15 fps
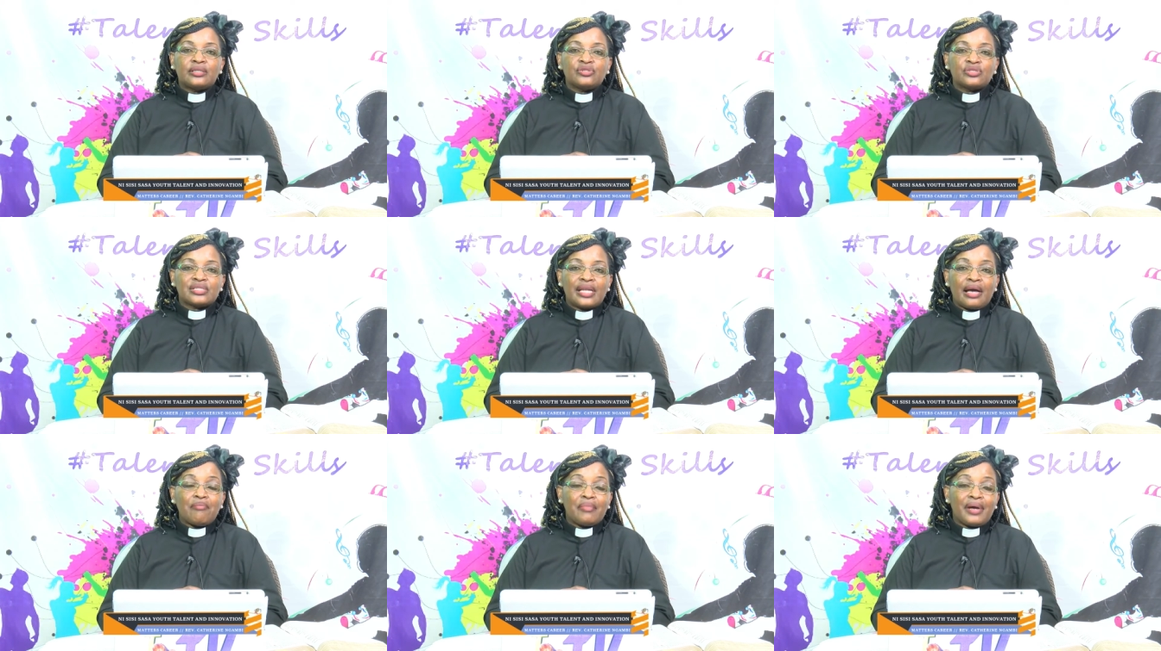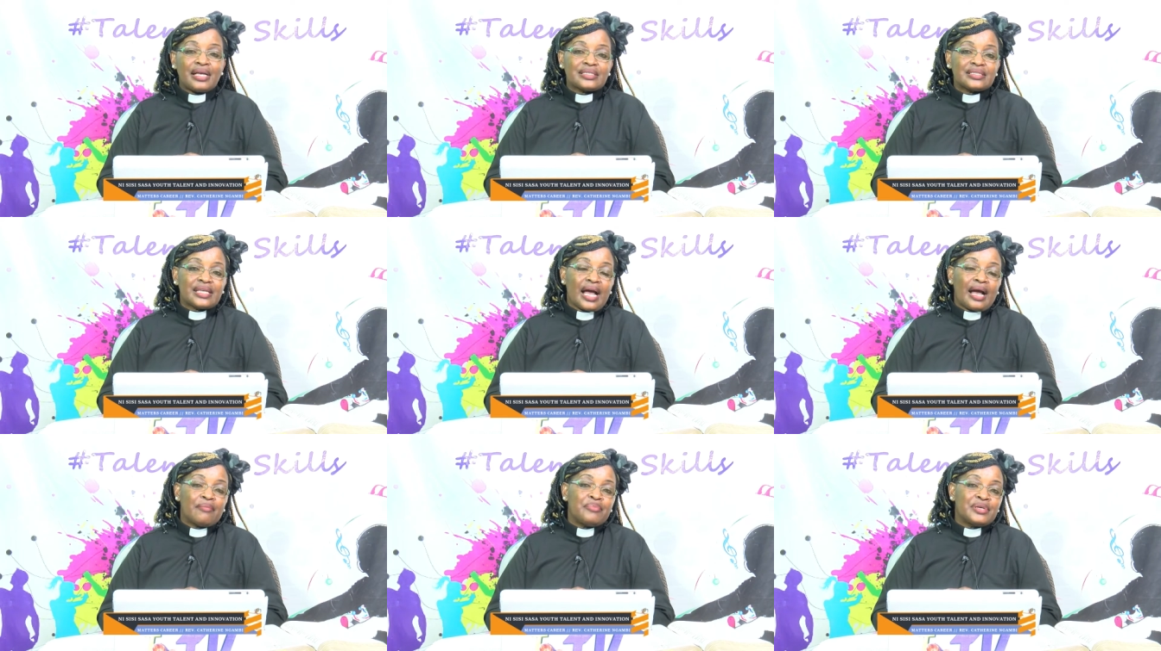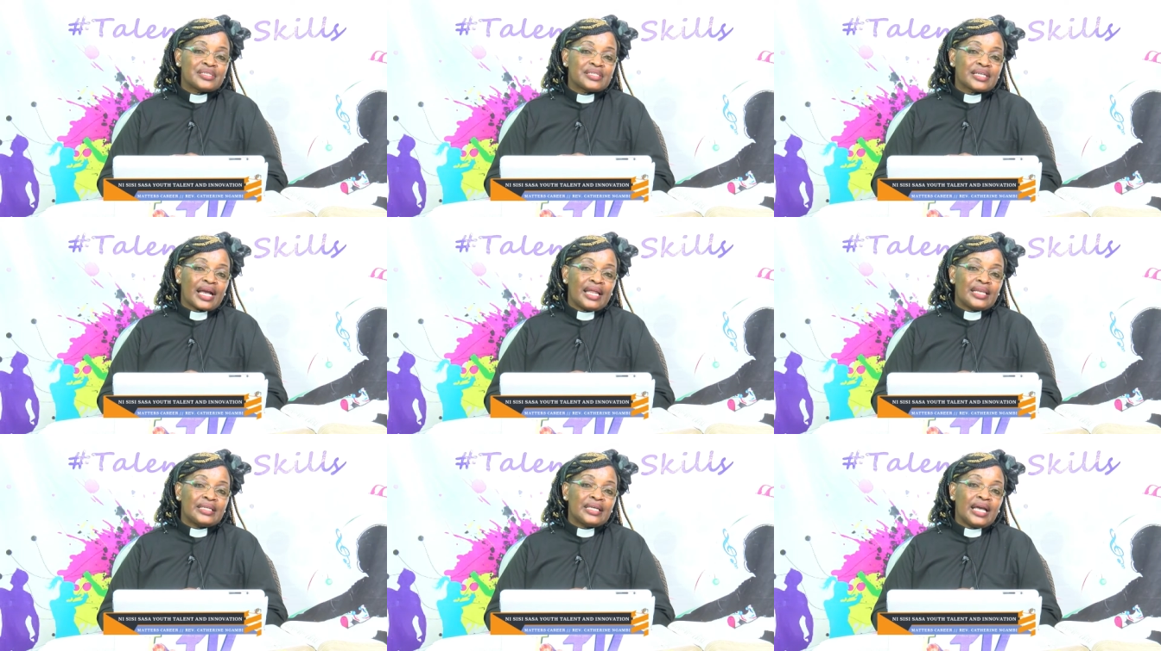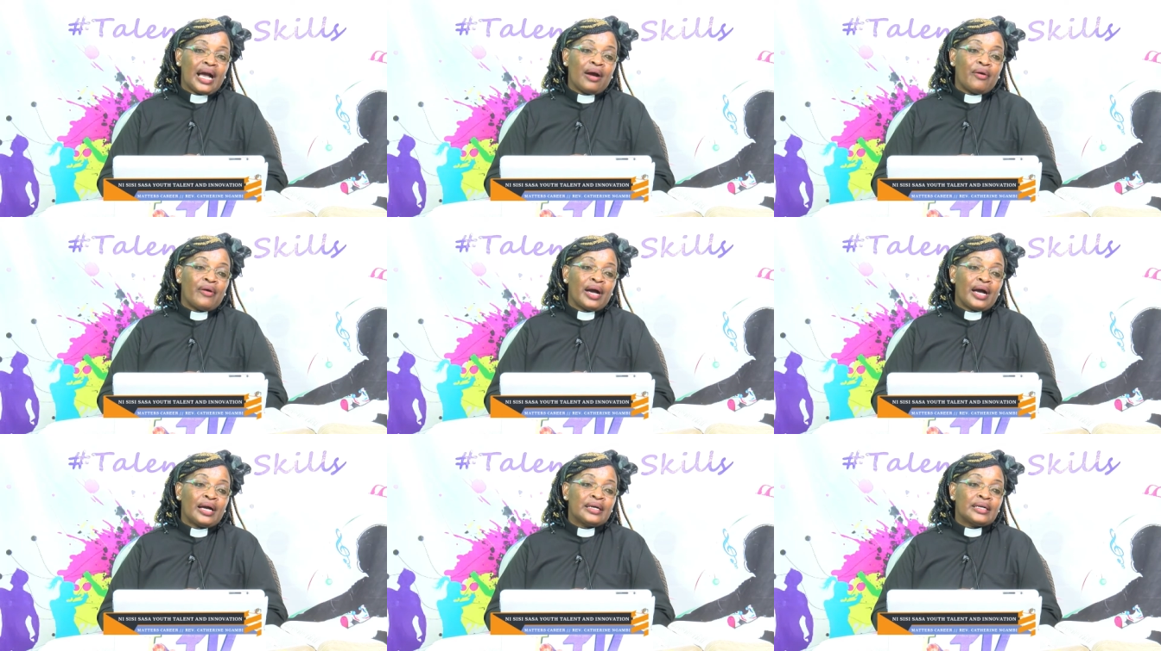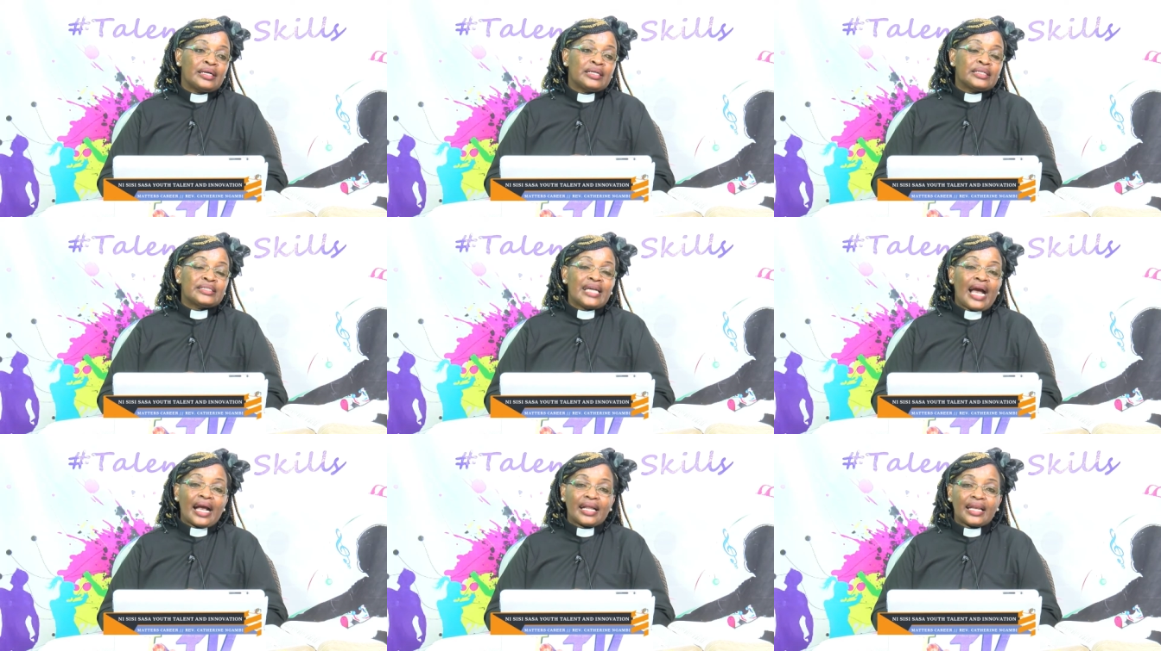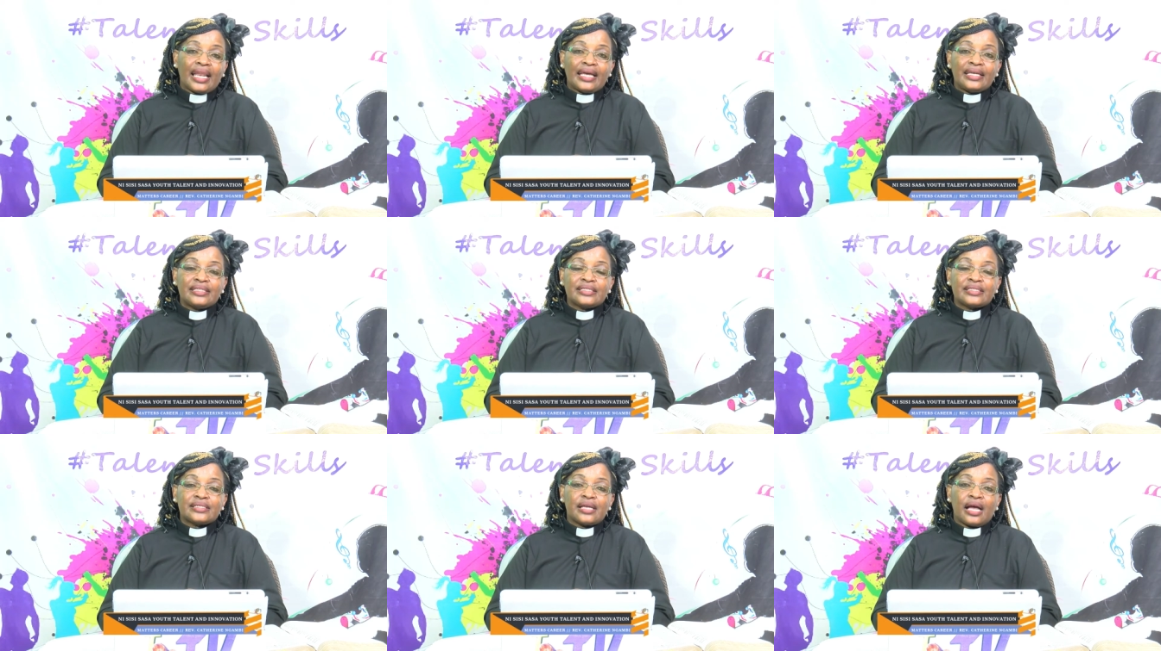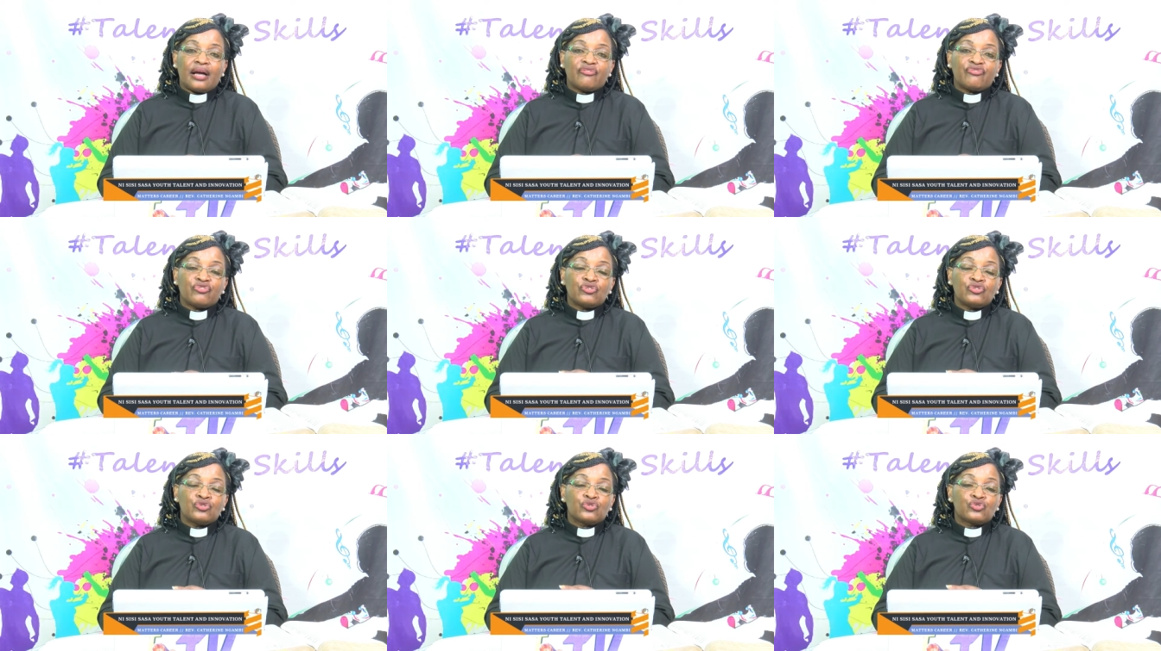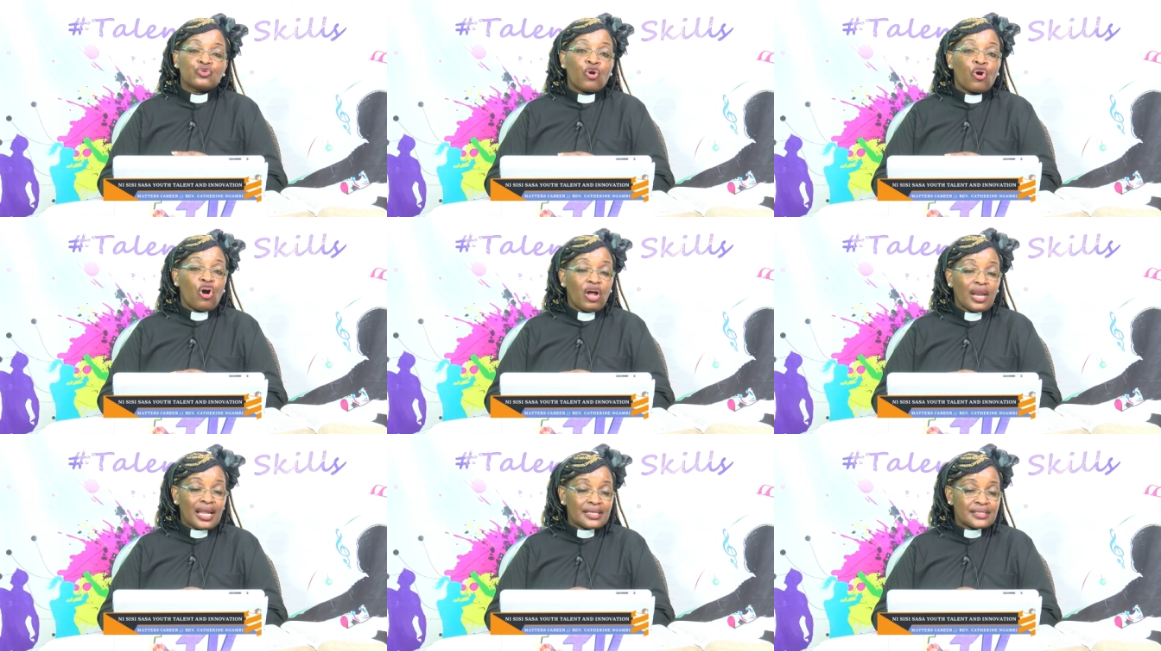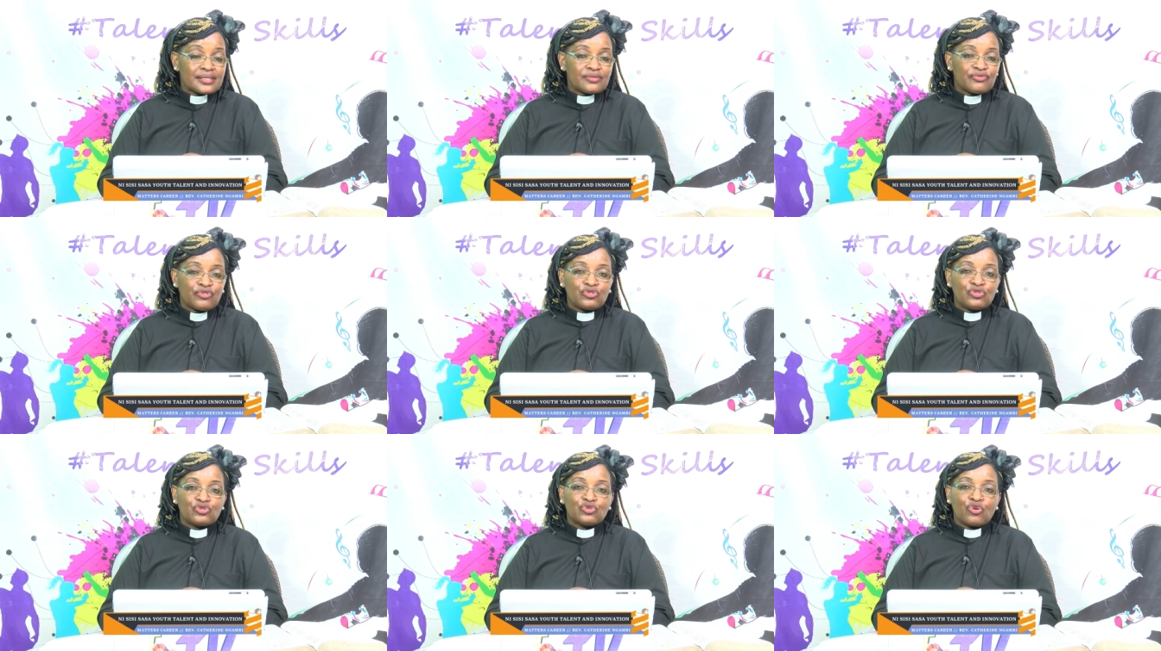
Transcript: Those numbers are basically our taglines uh, for you to call us, for you to